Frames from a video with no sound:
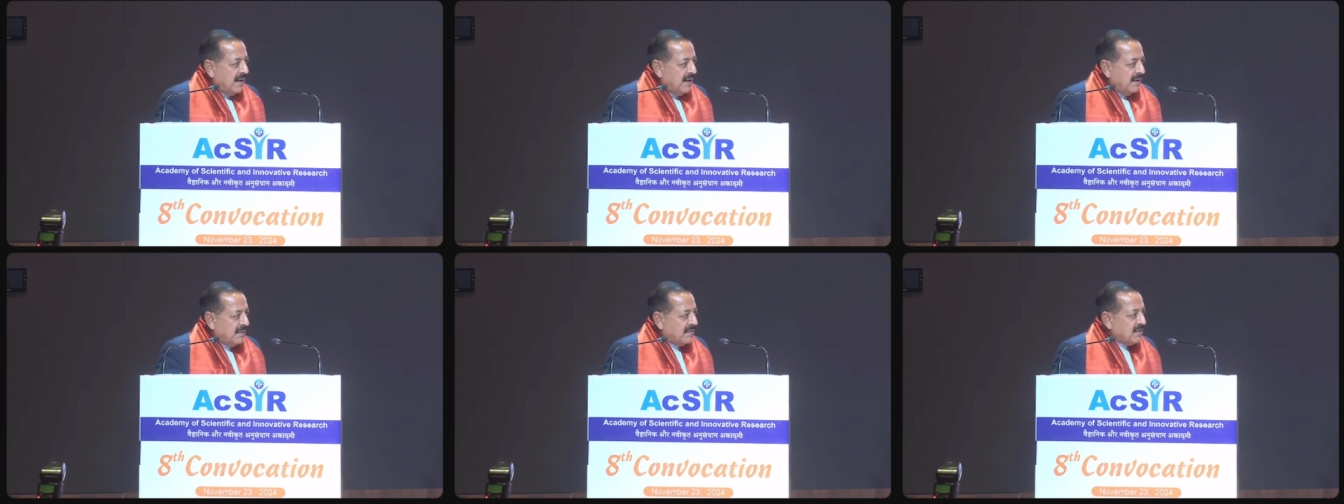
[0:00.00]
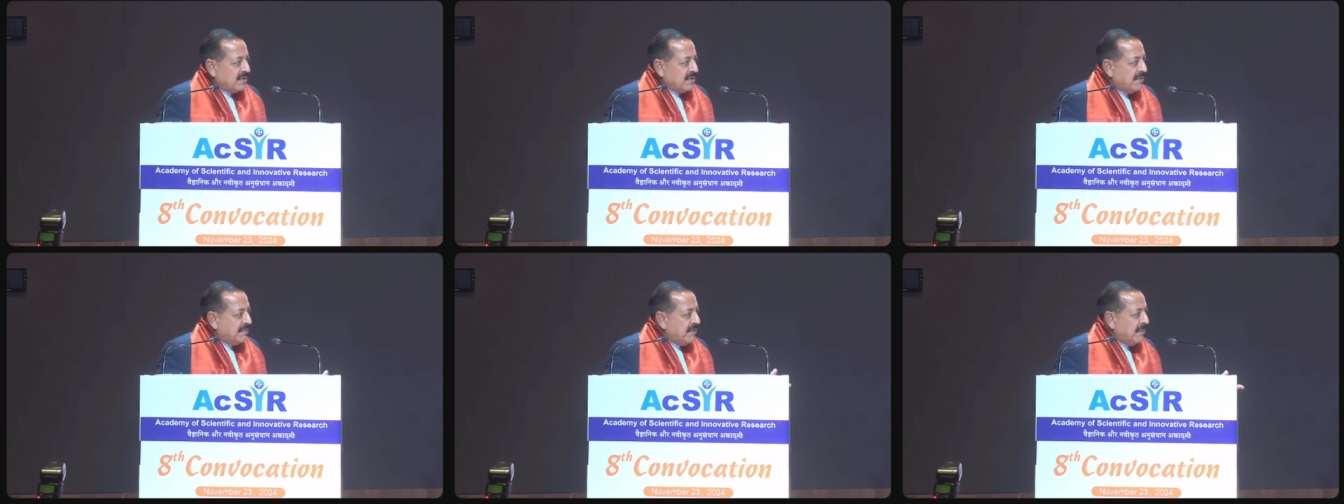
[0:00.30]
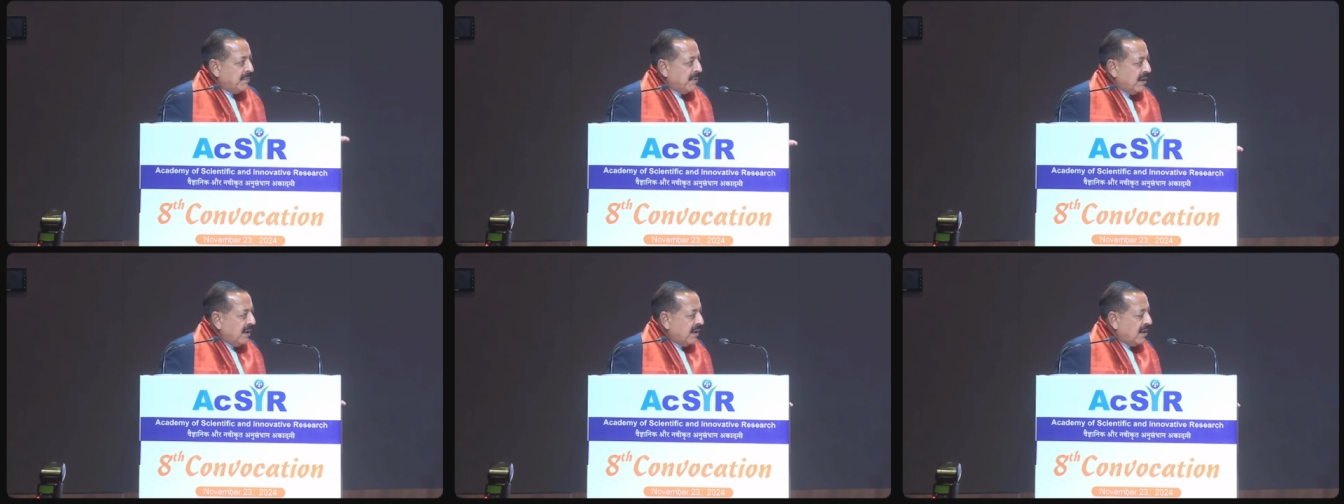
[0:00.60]
of course,
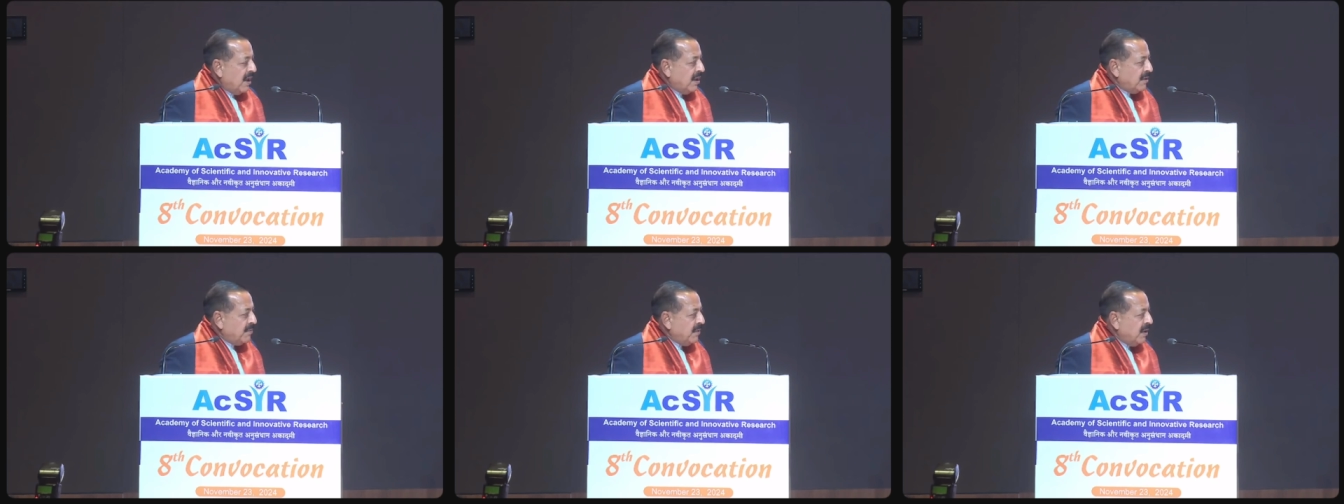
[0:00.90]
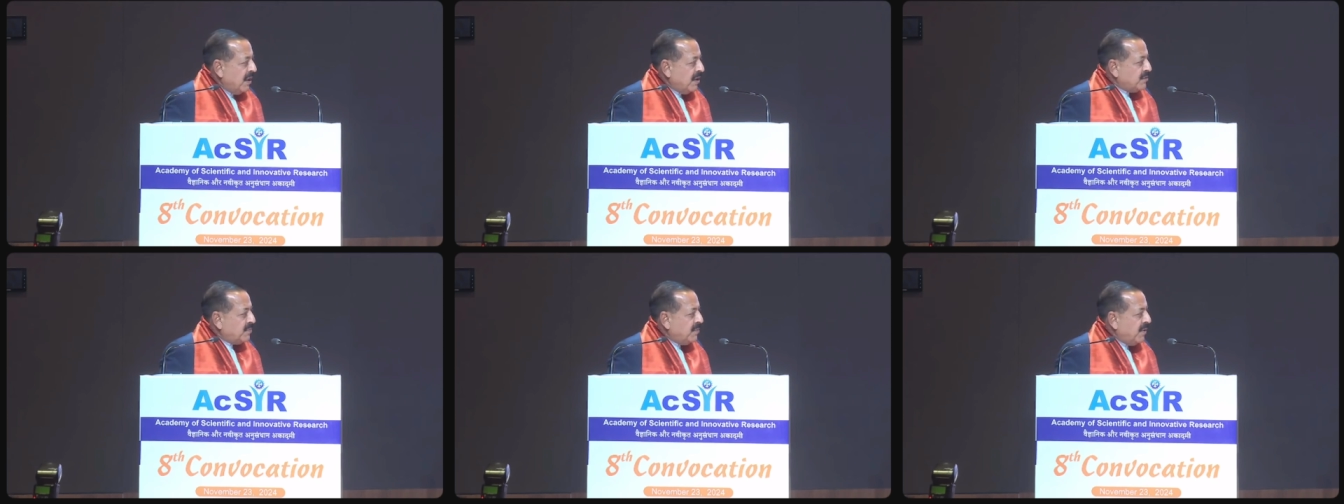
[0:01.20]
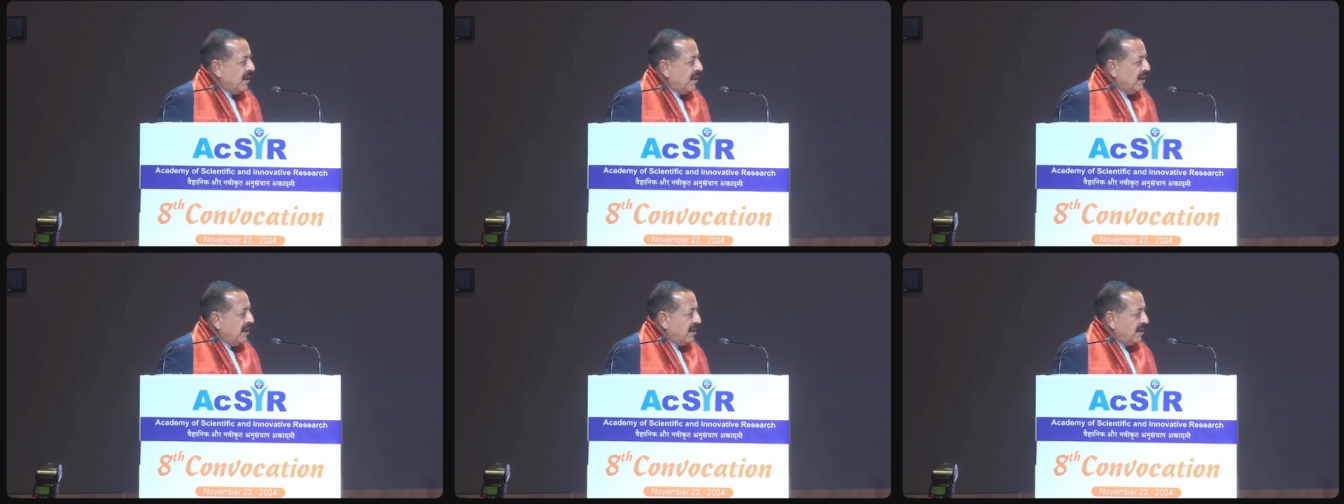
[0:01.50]
everybody can't be as
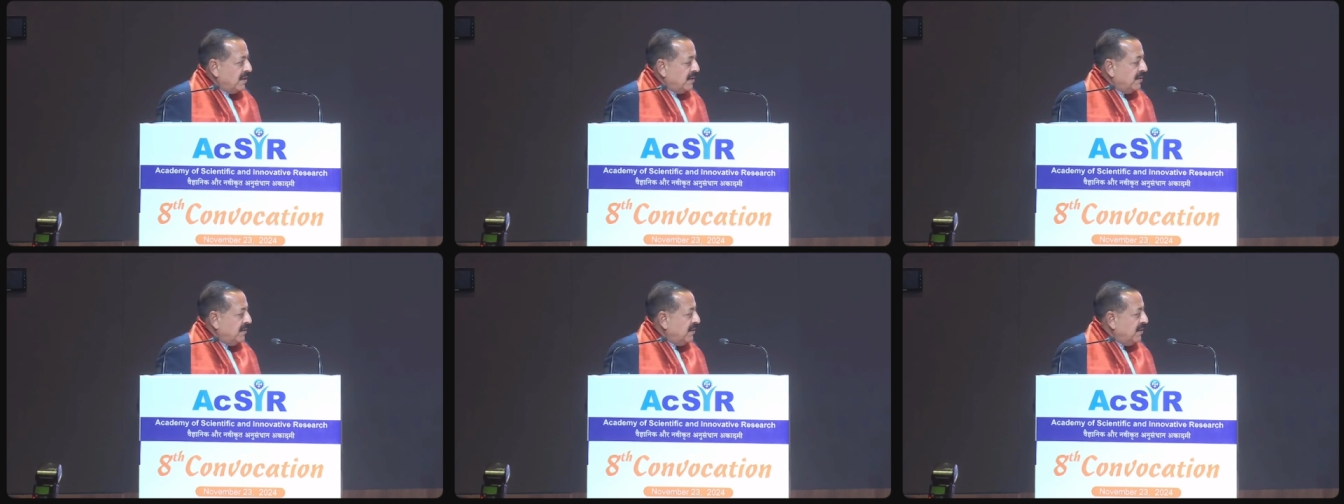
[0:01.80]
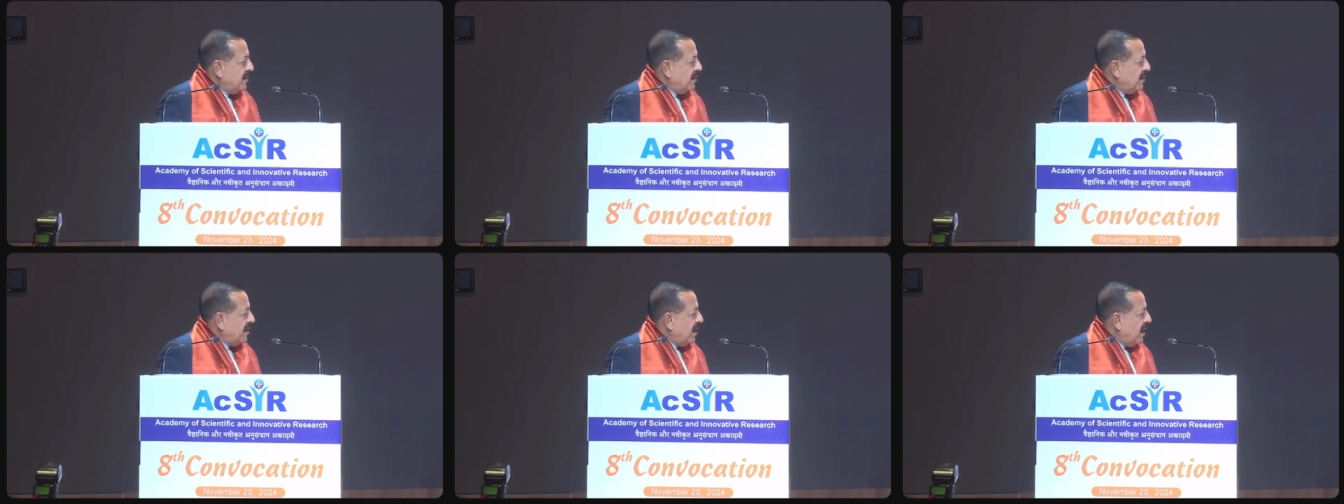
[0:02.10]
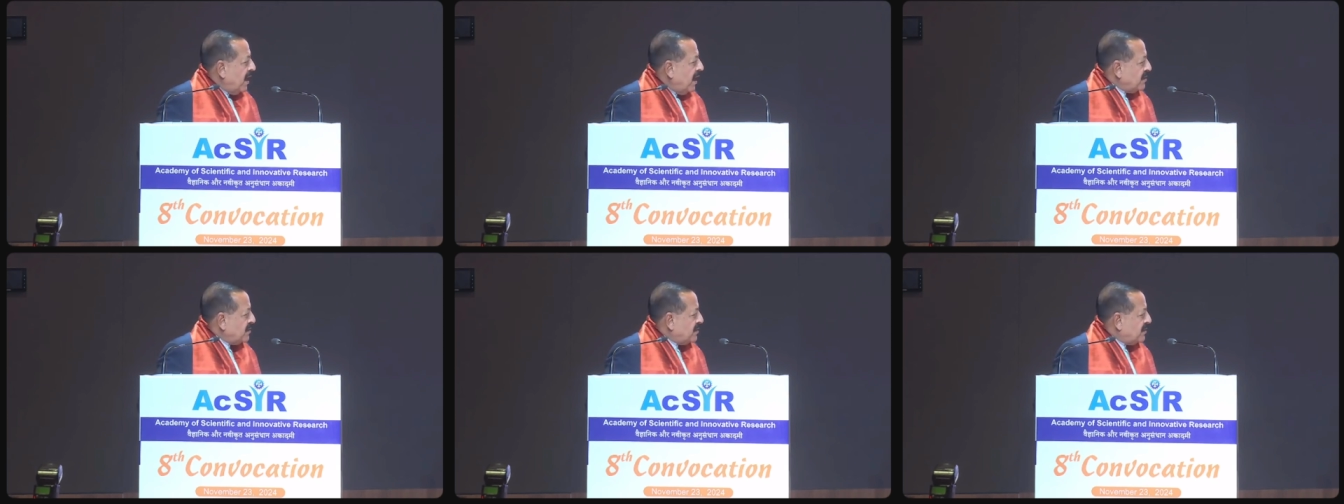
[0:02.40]
brilliant
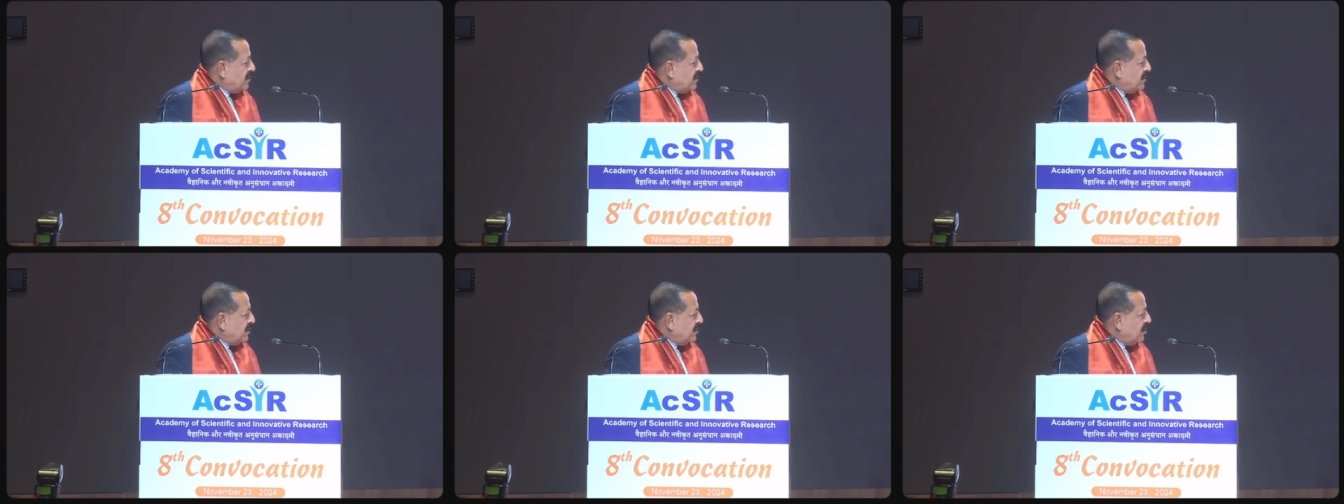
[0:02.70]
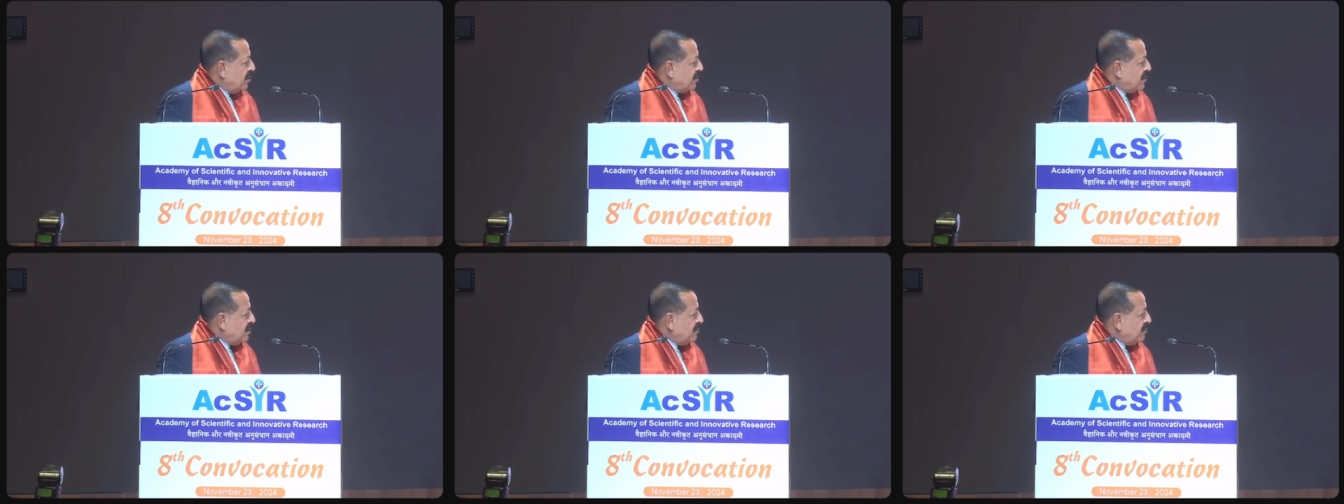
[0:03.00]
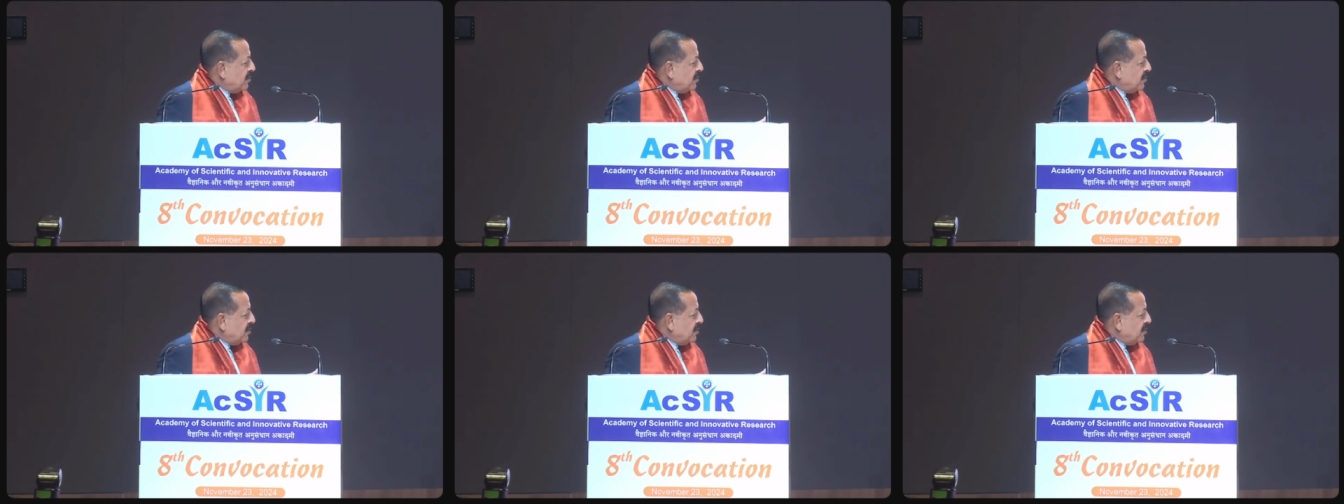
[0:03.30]
as Dr.